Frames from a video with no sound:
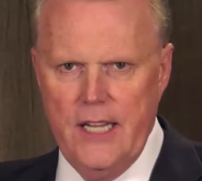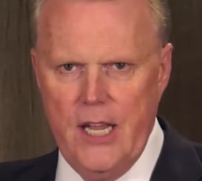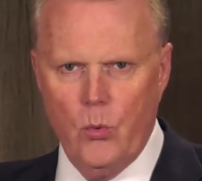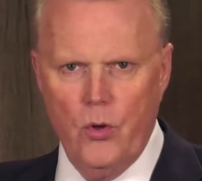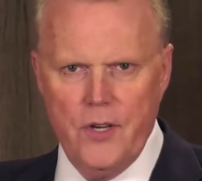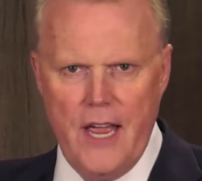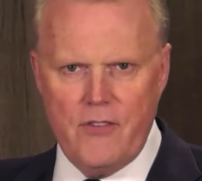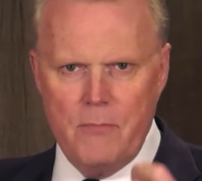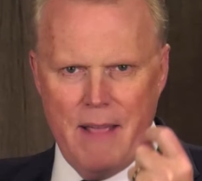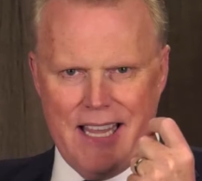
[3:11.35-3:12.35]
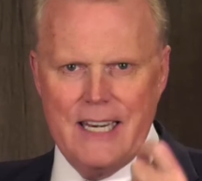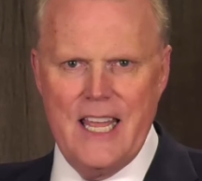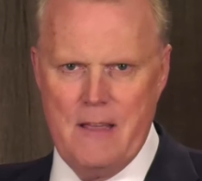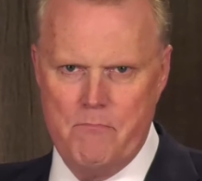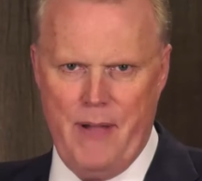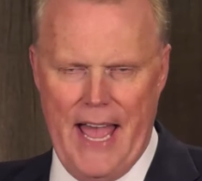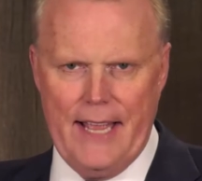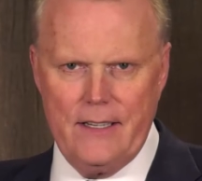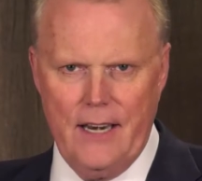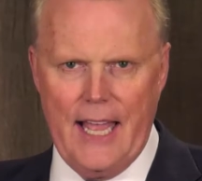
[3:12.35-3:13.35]
it will never make an
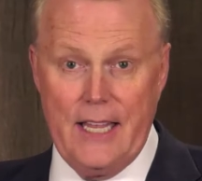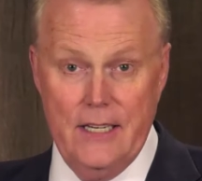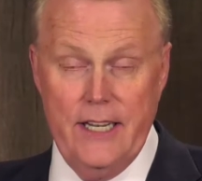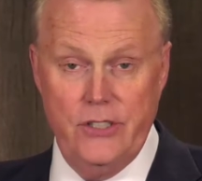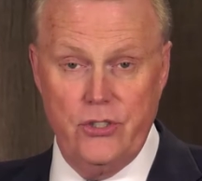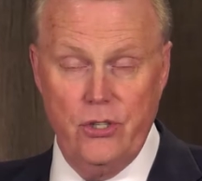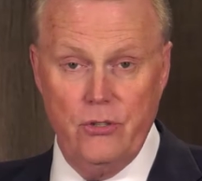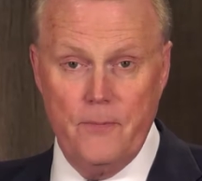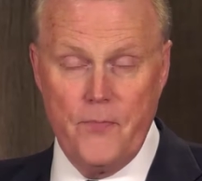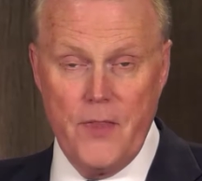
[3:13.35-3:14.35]
impact like it needs to.